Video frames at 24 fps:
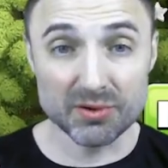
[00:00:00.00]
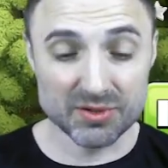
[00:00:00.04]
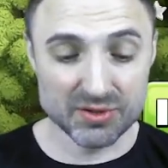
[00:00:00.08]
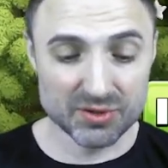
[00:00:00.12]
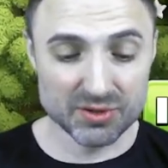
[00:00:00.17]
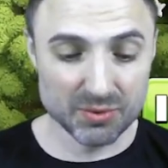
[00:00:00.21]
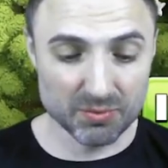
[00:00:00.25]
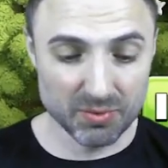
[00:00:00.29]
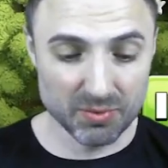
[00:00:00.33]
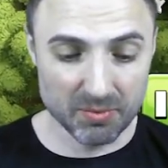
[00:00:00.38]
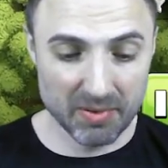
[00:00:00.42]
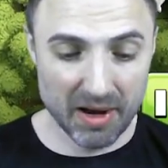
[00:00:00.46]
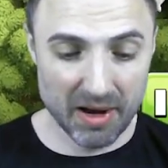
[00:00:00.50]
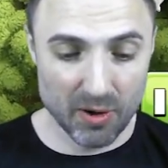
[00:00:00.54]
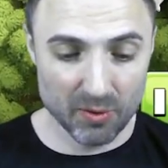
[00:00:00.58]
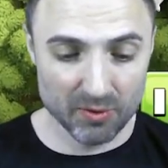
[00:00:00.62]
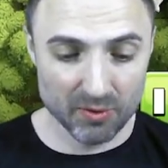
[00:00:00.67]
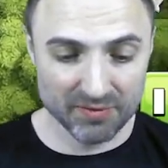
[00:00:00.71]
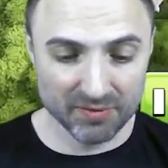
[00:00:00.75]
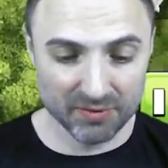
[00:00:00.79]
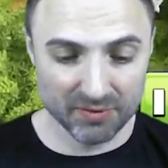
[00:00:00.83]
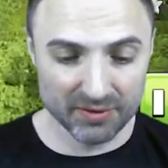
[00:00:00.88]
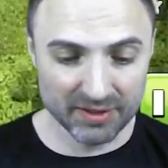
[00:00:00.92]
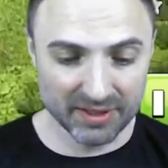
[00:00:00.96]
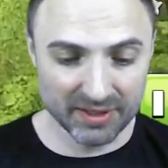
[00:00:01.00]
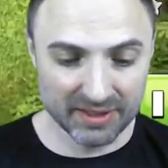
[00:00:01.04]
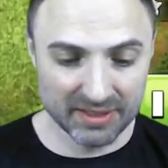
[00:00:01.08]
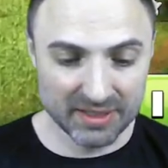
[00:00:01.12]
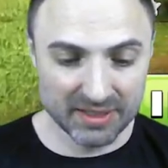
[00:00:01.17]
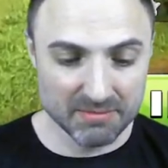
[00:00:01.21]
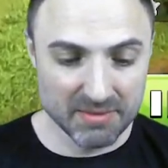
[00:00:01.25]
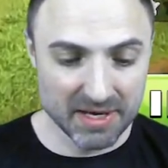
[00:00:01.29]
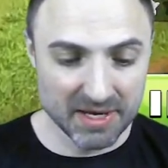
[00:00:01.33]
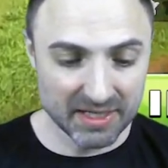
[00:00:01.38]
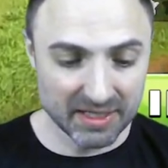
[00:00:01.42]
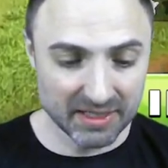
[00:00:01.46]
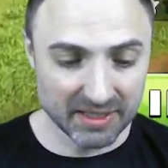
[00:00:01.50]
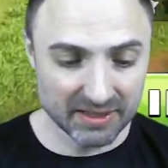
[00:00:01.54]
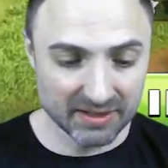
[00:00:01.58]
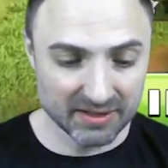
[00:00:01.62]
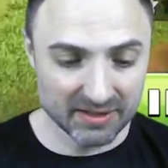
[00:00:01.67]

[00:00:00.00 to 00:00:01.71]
super powerful in the meta.